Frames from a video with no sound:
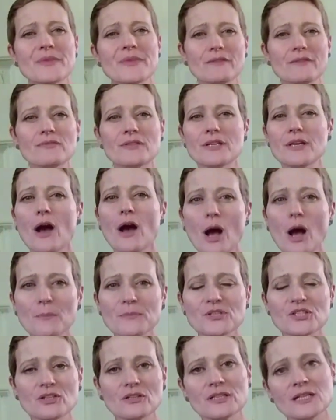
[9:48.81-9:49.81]
give the
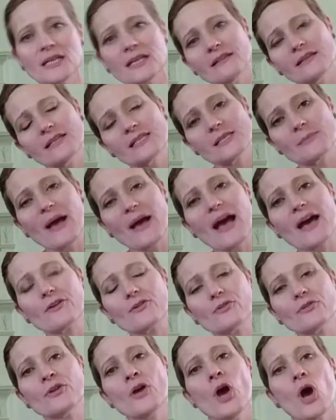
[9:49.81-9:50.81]
option in this
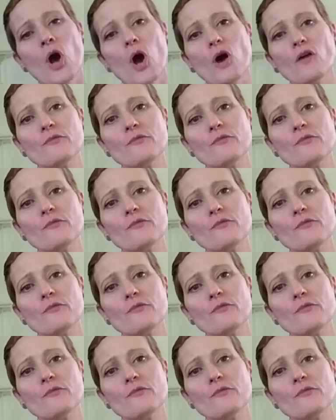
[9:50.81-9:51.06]
pattern